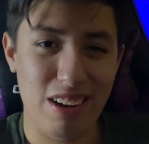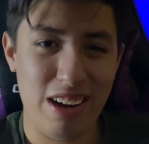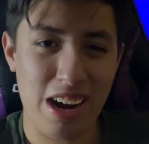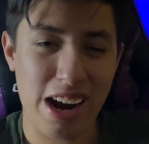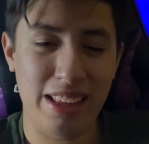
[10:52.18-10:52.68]

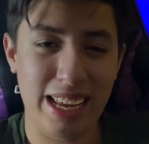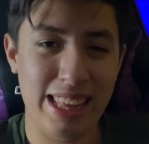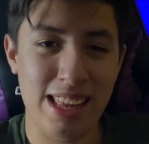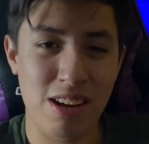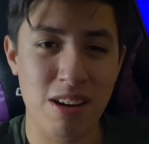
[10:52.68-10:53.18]
not a
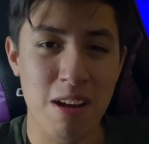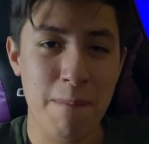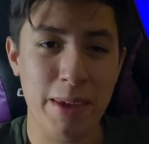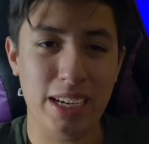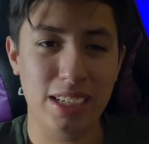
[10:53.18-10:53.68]
letdown,
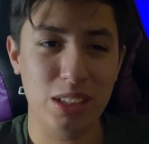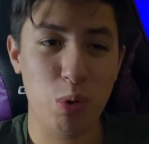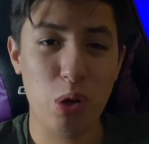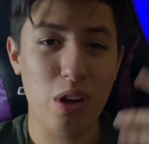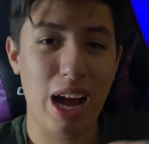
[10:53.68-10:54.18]
because we
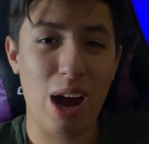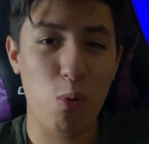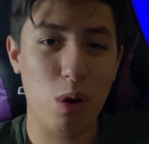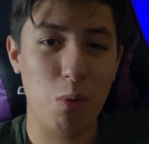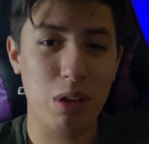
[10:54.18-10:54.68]
could have
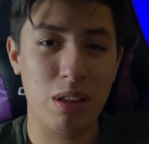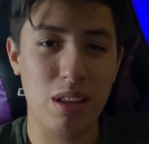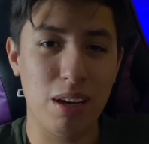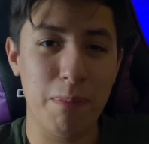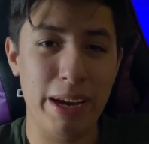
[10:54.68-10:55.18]
one with
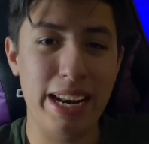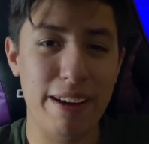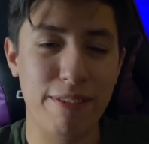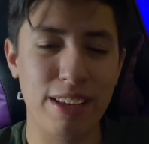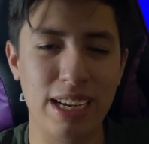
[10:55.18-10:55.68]
Ben
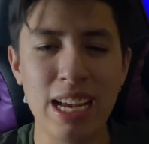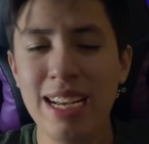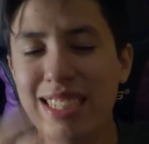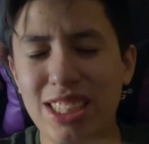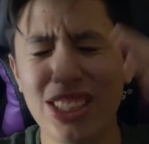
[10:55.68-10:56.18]
Affleck.
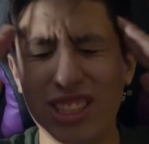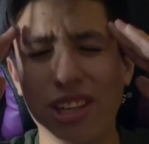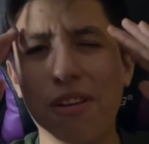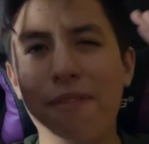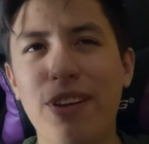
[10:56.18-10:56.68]
It's just so
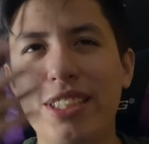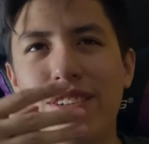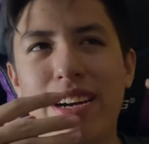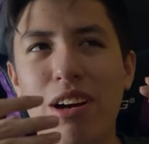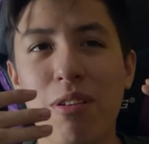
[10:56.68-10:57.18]
confusing
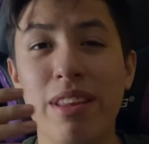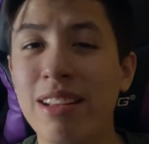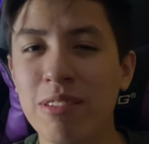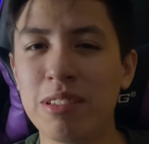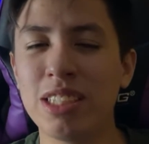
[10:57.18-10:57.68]
right now.
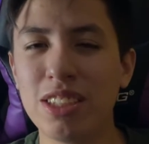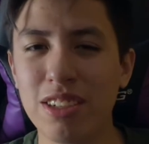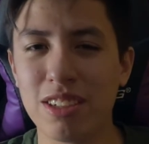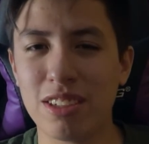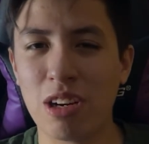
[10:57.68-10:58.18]
These
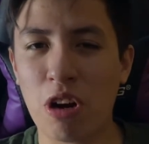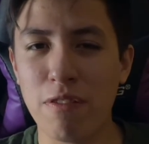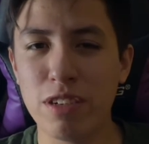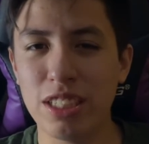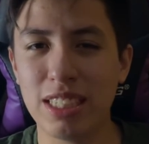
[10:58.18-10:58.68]
are
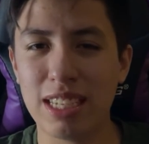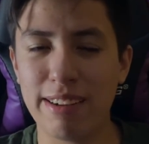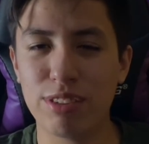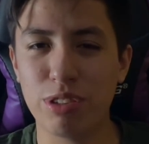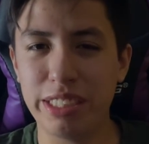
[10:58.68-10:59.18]
confusing
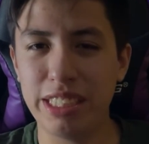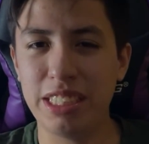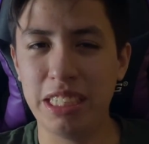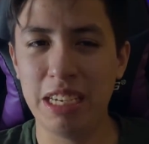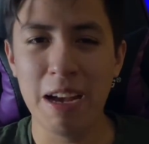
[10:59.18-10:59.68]
times for
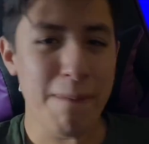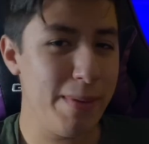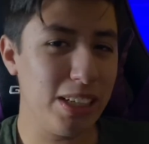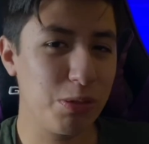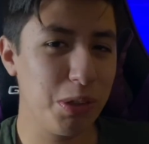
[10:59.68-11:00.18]
DC,
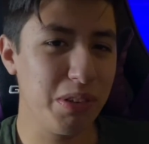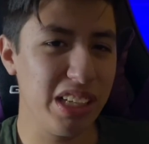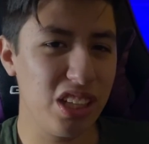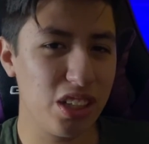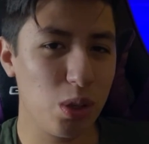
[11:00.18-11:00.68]
because we really
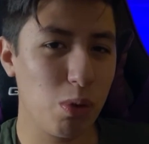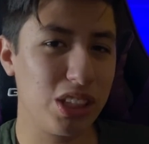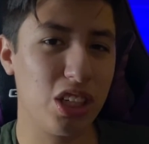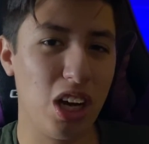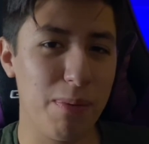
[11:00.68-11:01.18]
don't know what's
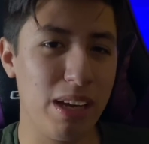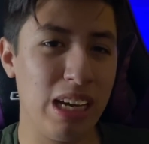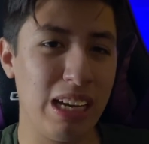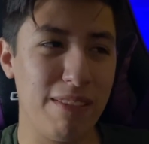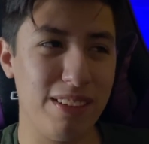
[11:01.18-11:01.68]

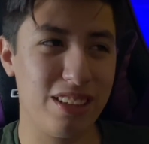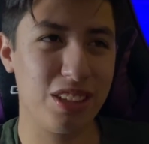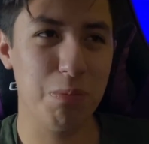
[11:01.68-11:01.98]
coming, if there's a